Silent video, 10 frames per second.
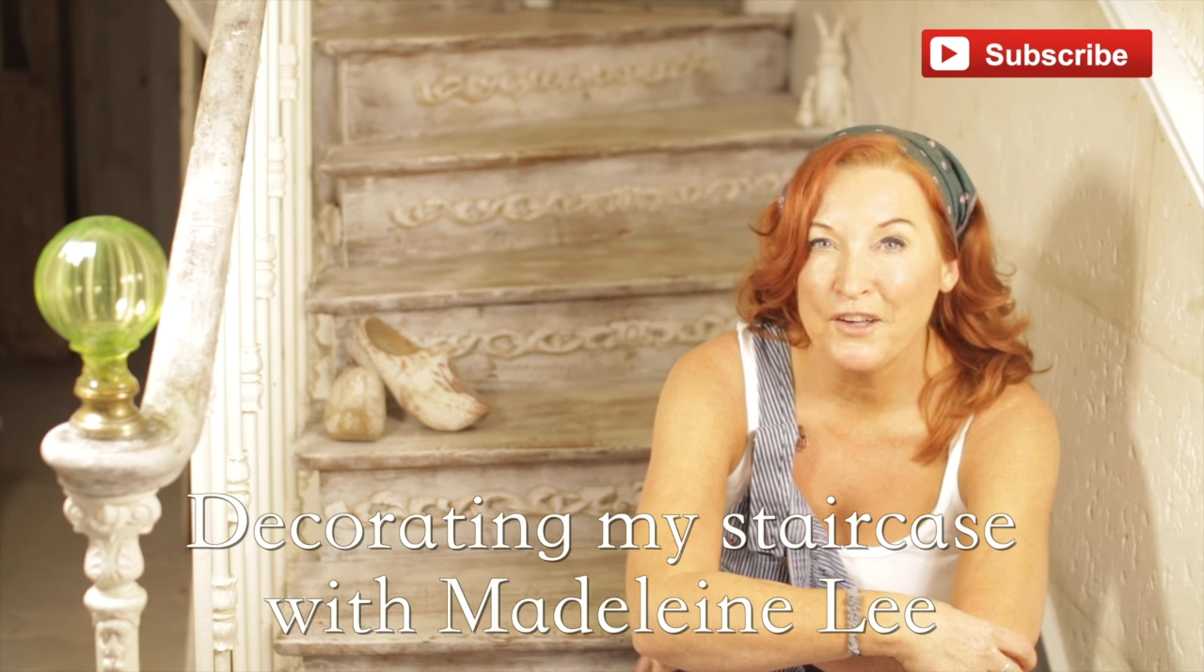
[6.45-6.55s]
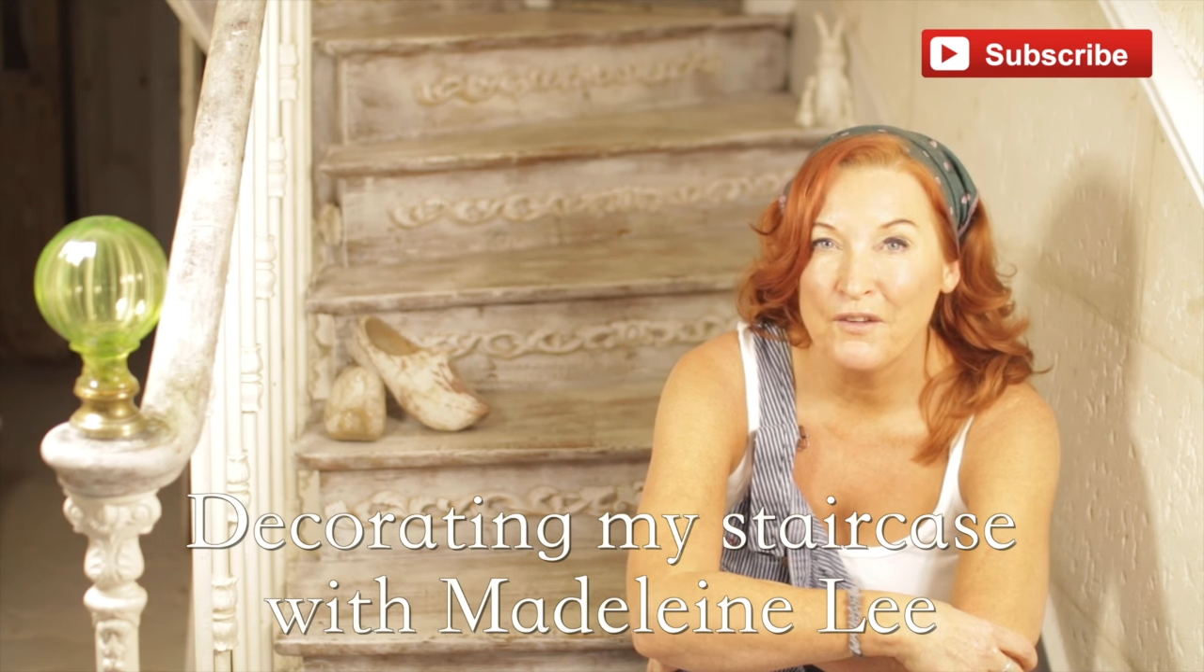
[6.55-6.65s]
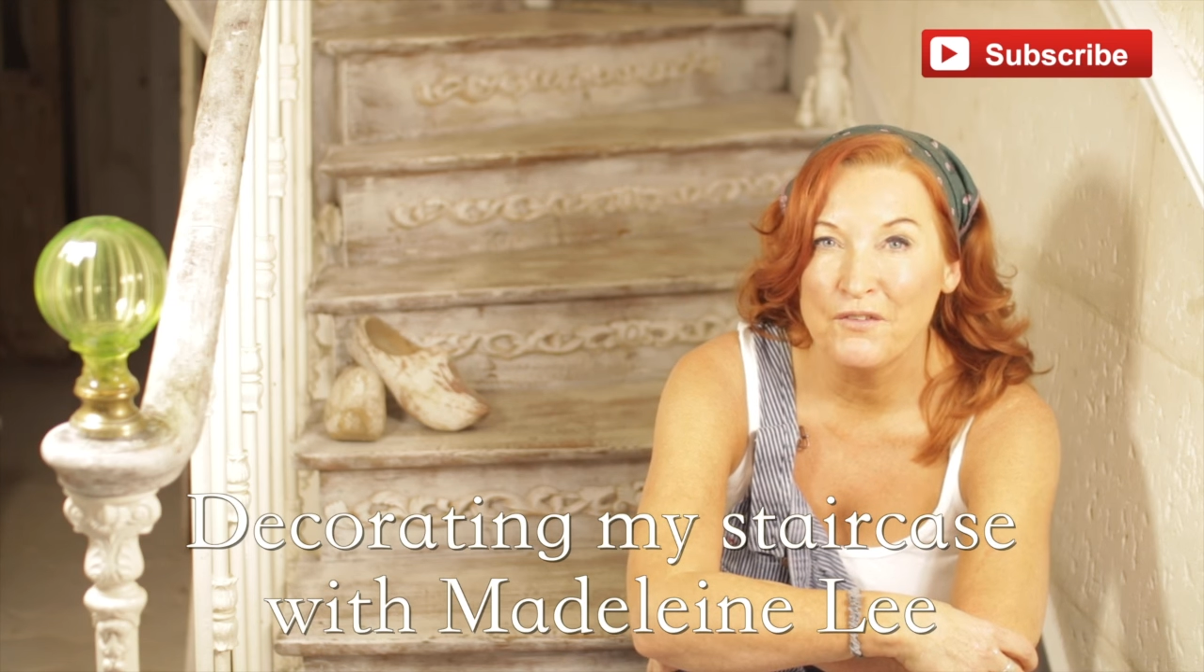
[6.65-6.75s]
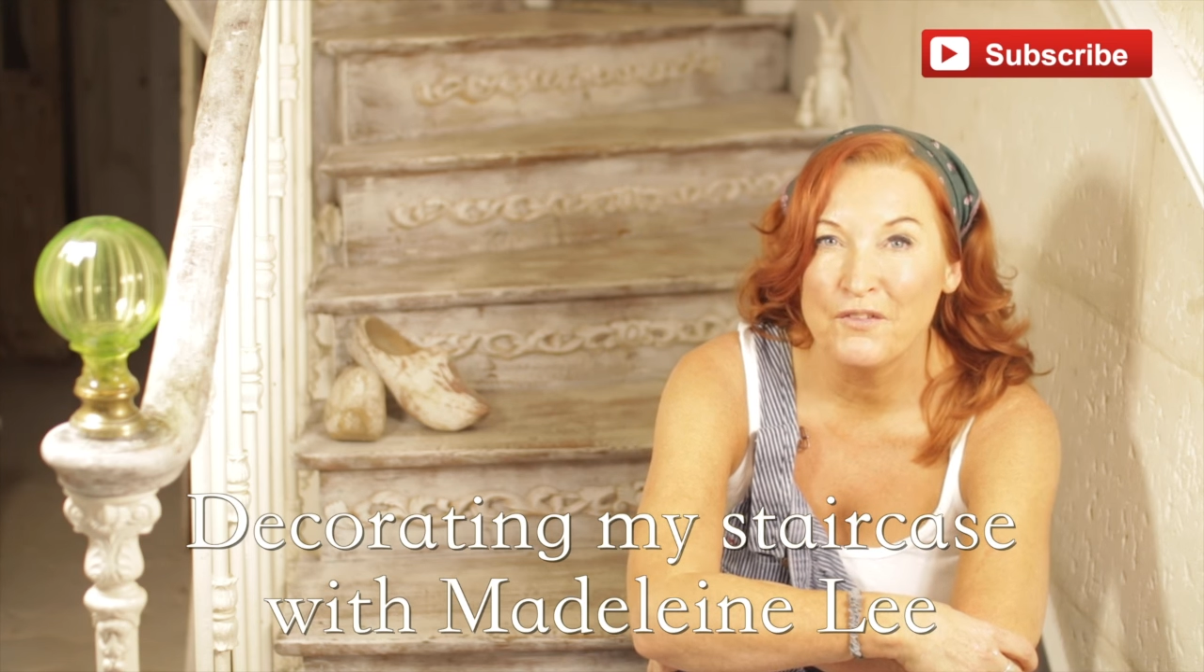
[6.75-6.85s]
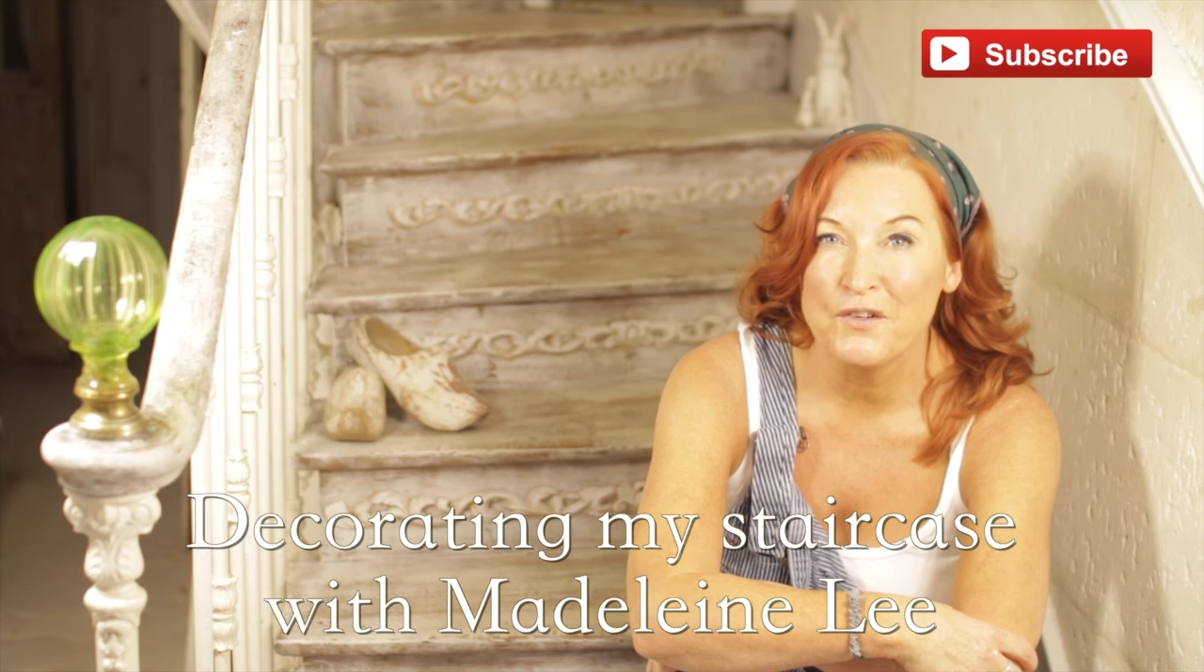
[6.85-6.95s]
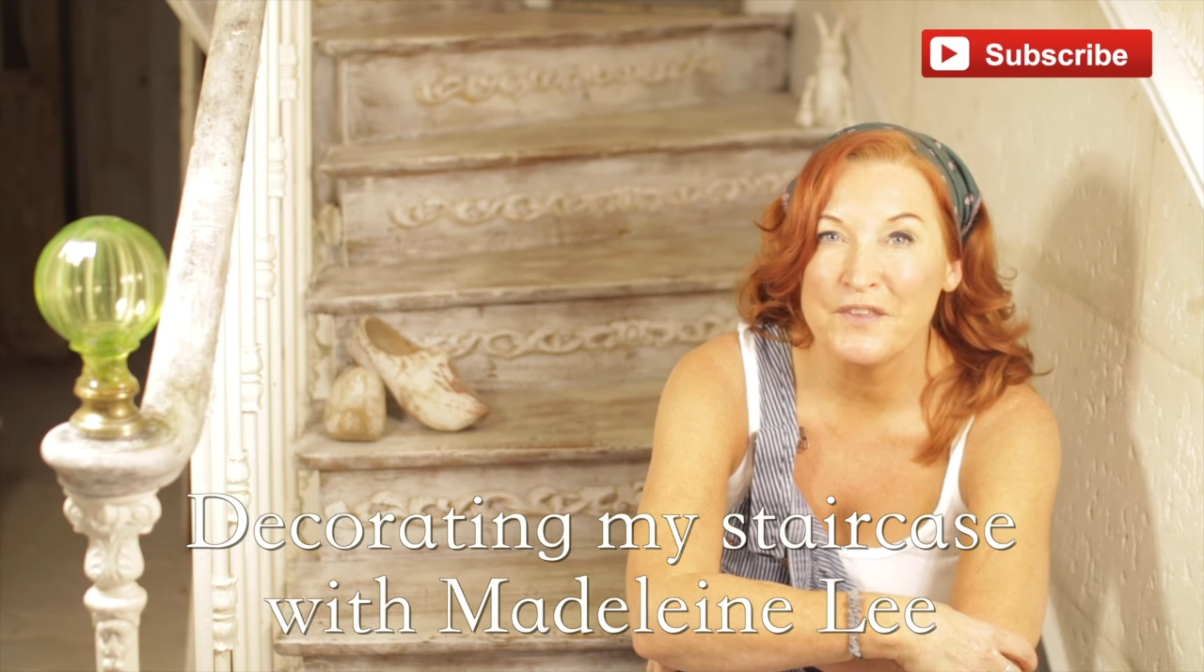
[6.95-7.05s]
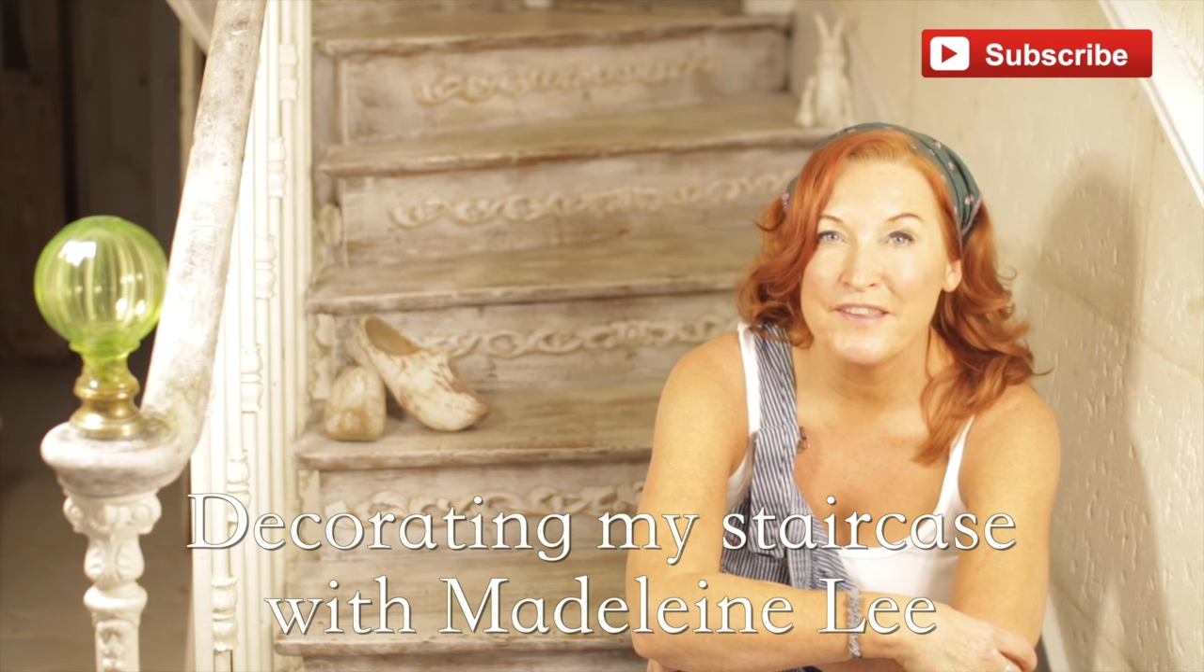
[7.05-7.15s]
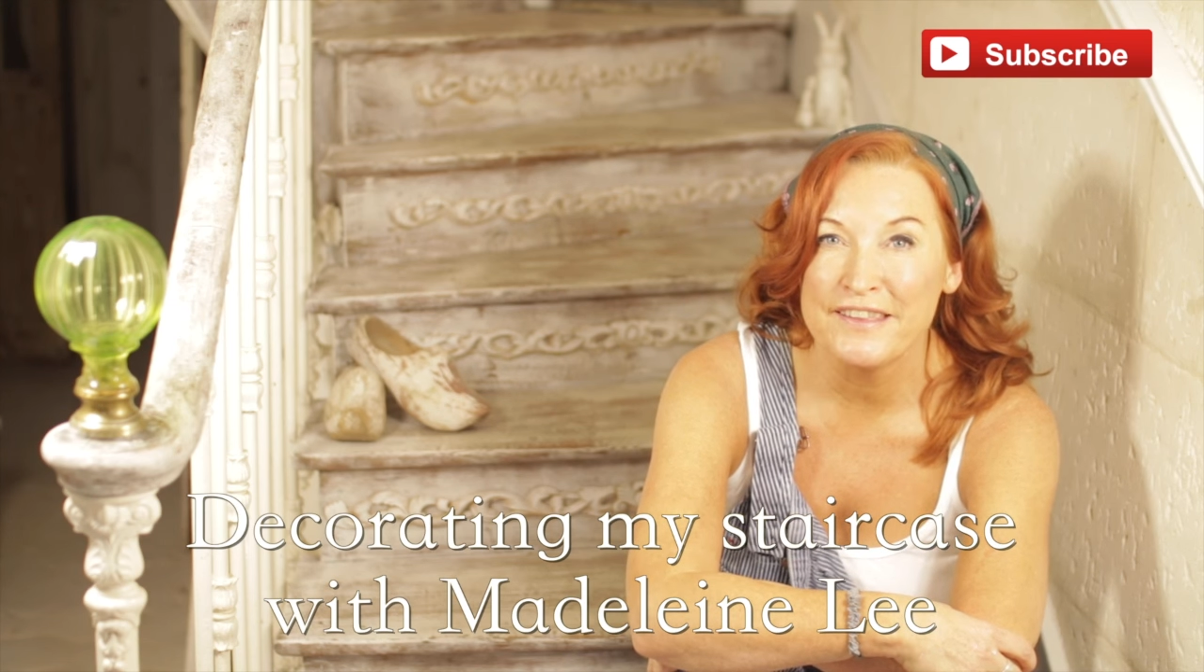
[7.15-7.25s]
go through the